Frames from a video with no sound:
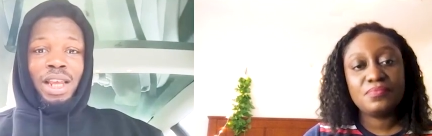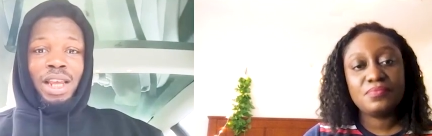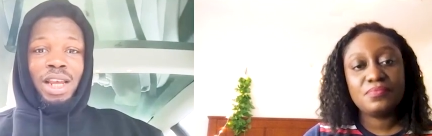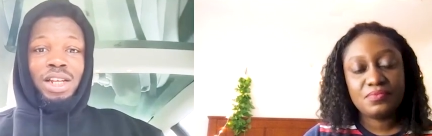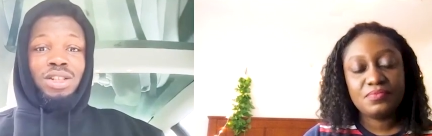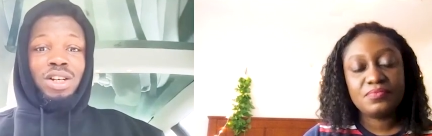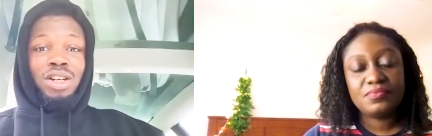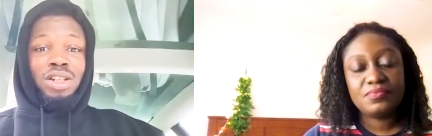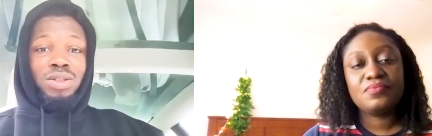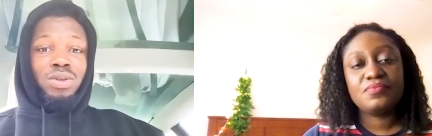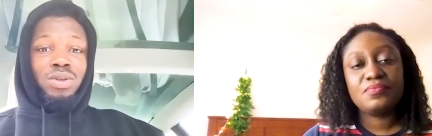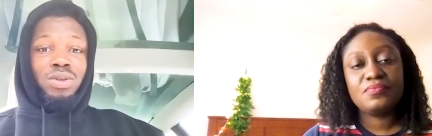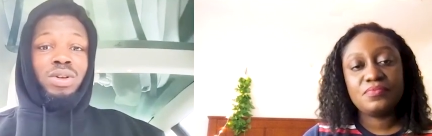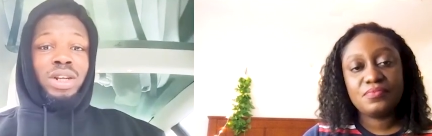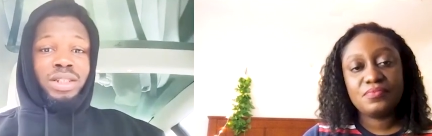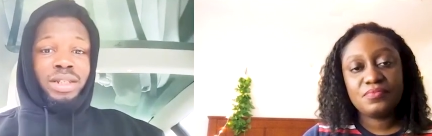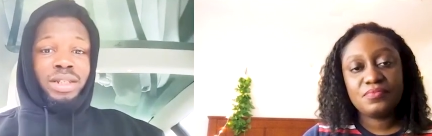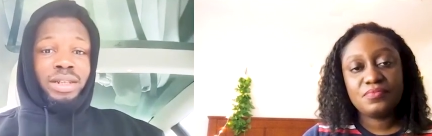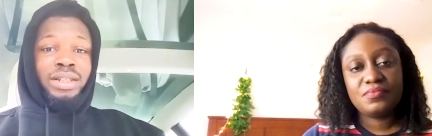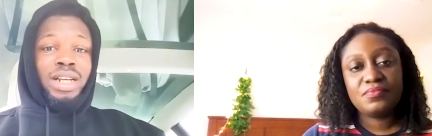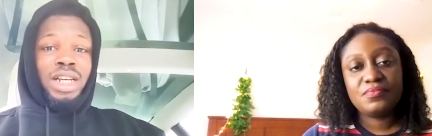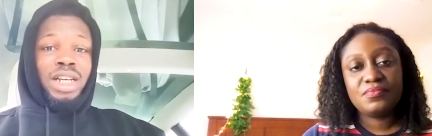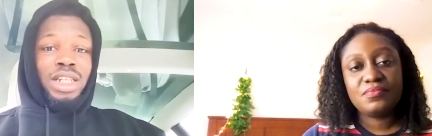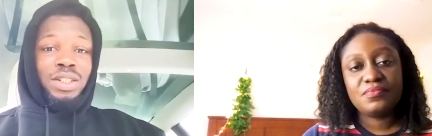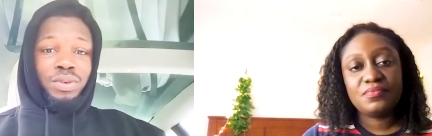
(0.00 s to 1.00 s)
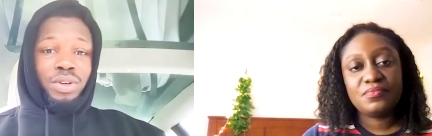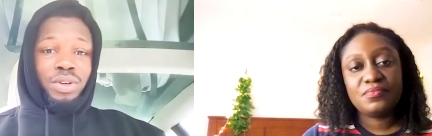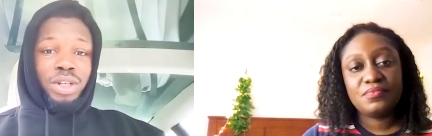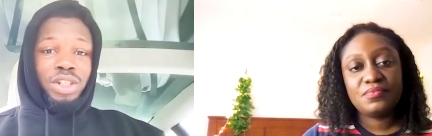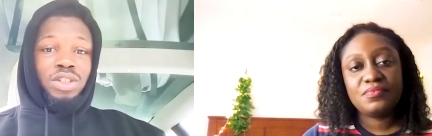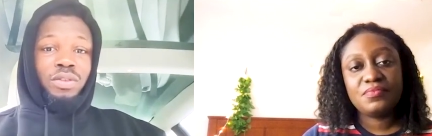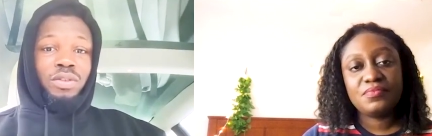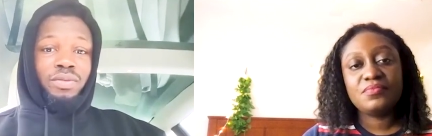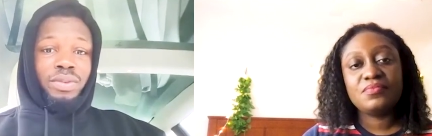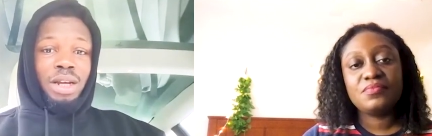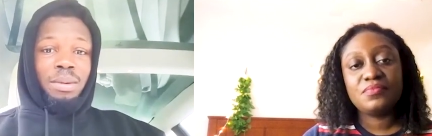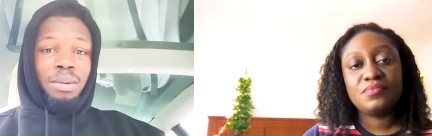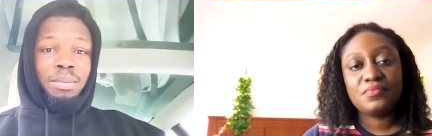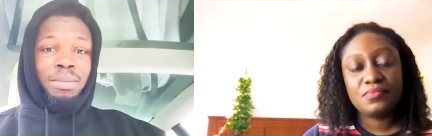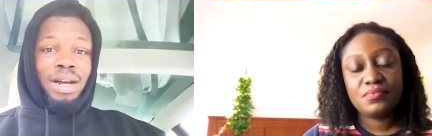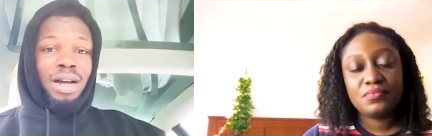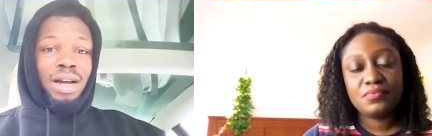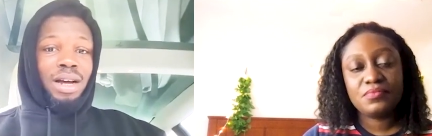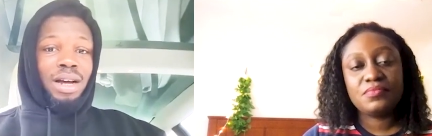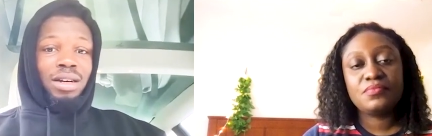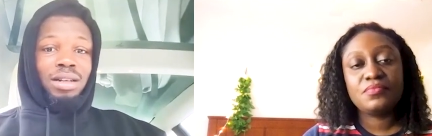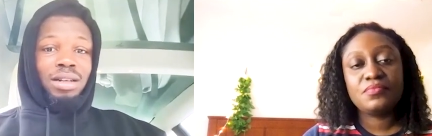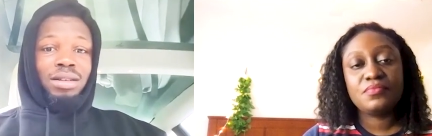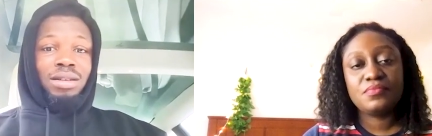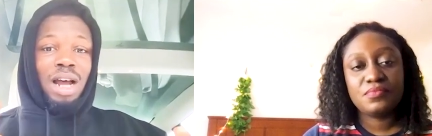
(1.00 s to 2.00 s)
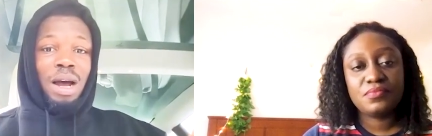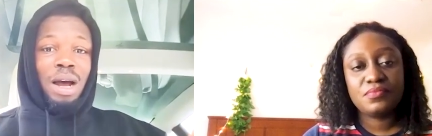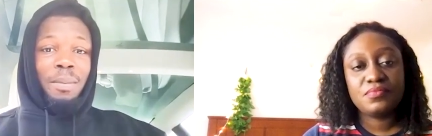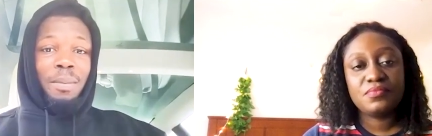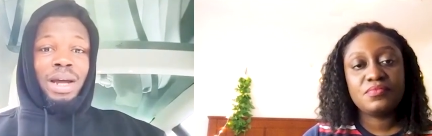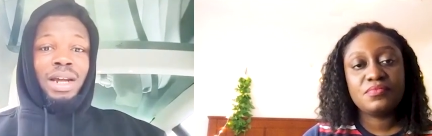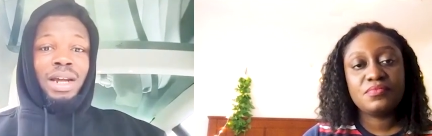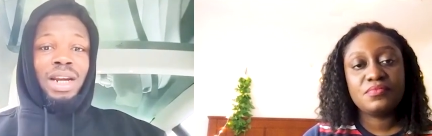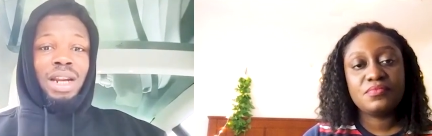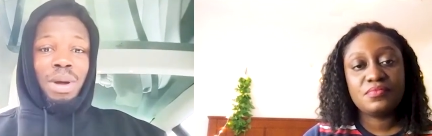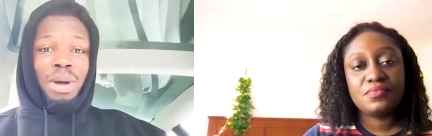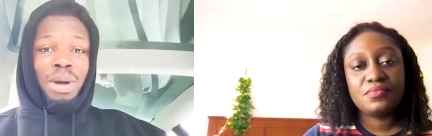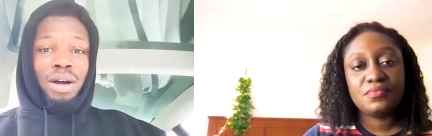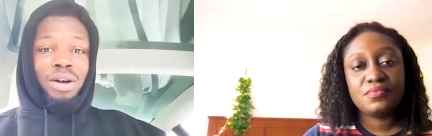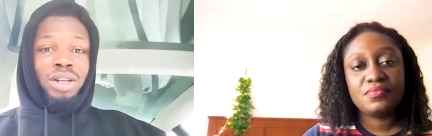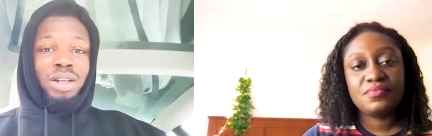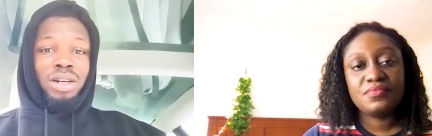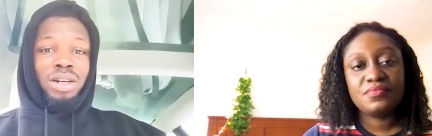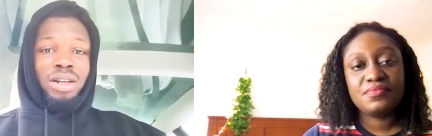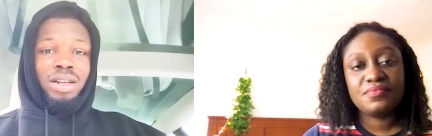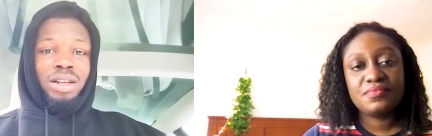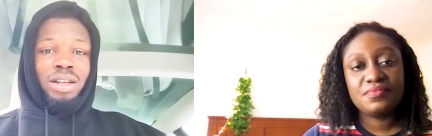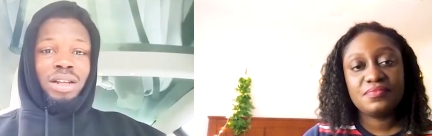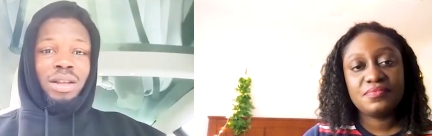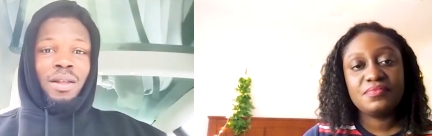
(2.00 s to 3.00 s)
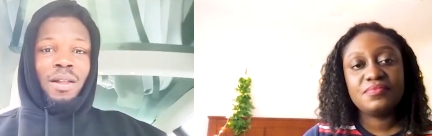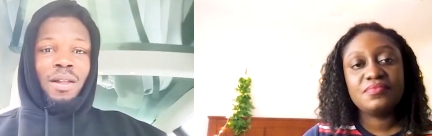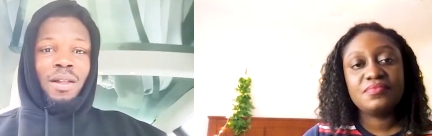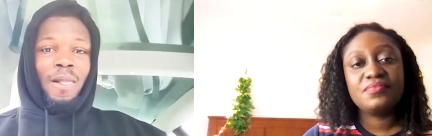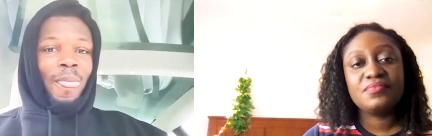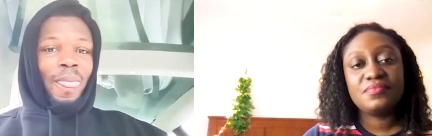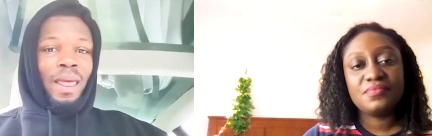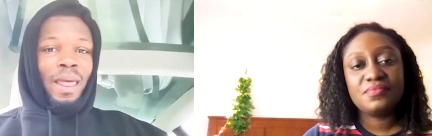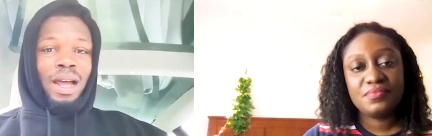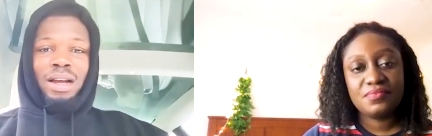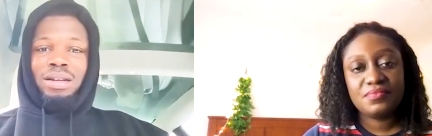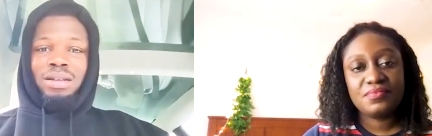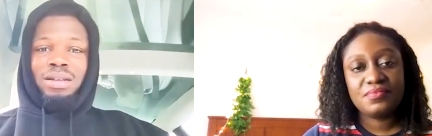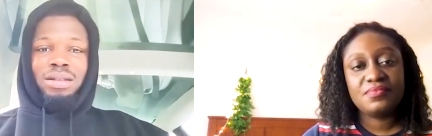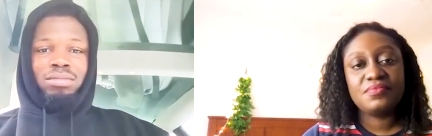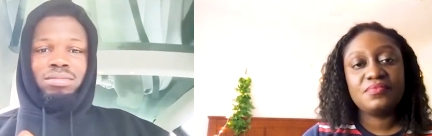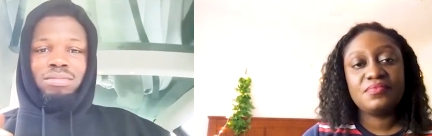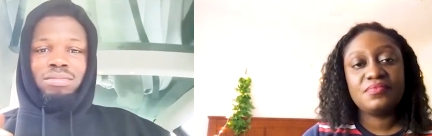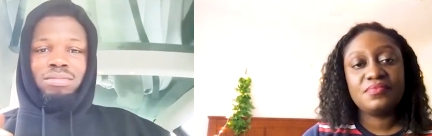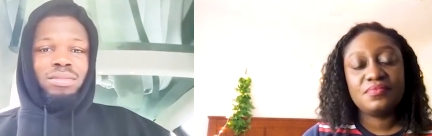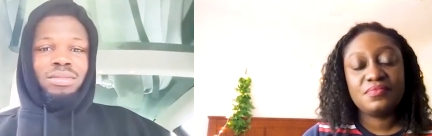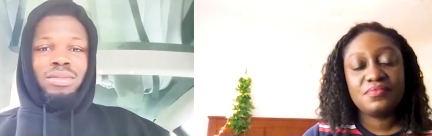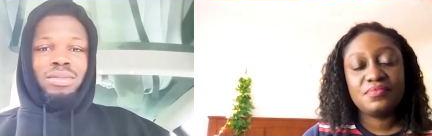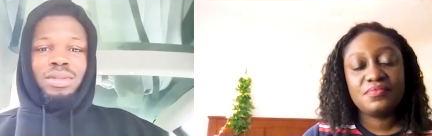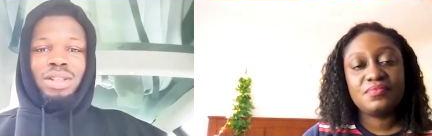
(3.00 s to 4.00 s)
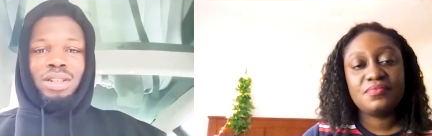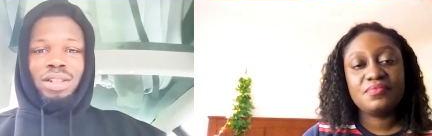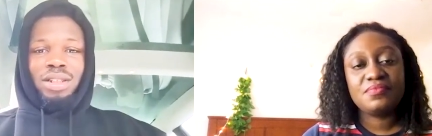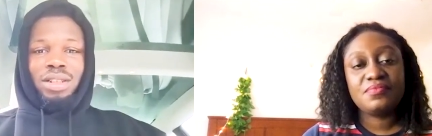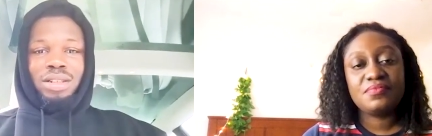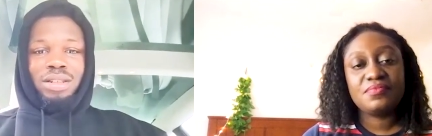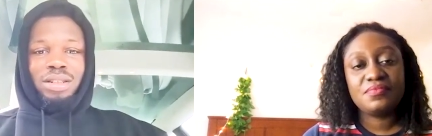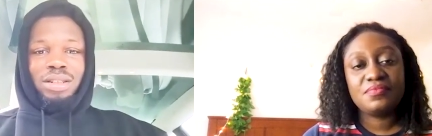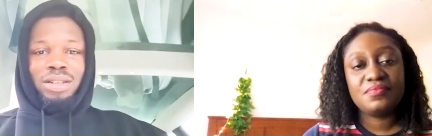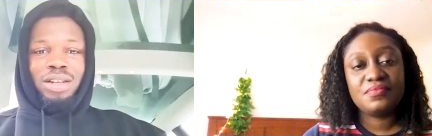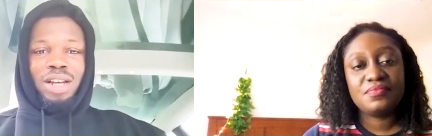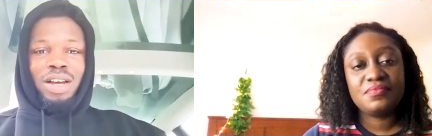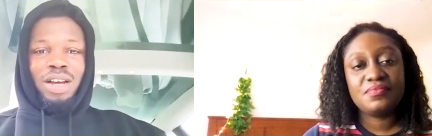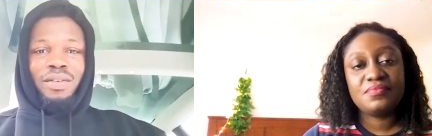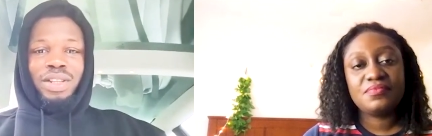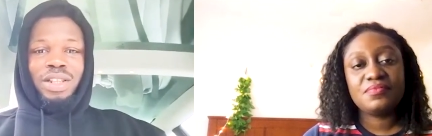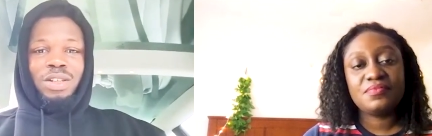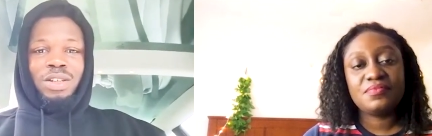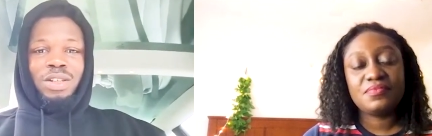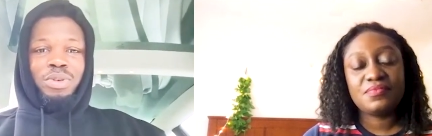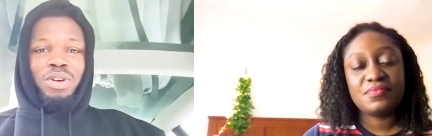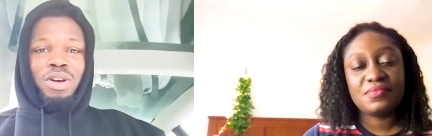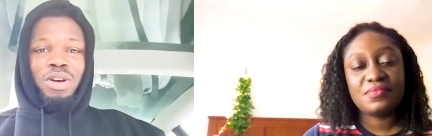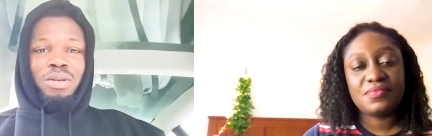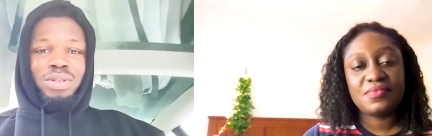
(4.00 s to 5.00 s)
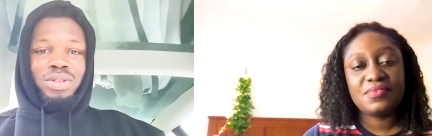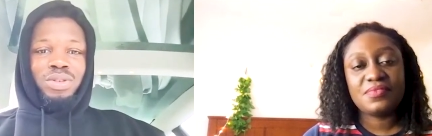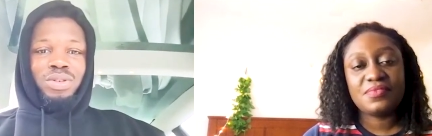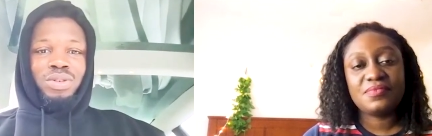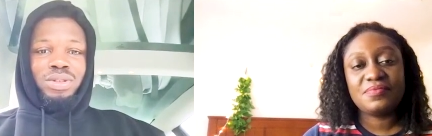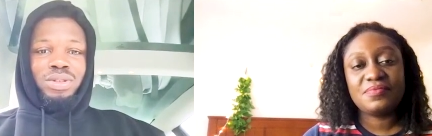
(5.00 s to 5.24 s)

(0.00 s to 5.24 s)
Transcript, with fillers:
Speaker 1: It's just to know the syntax for each of them and apply them accordingly, and everything becomes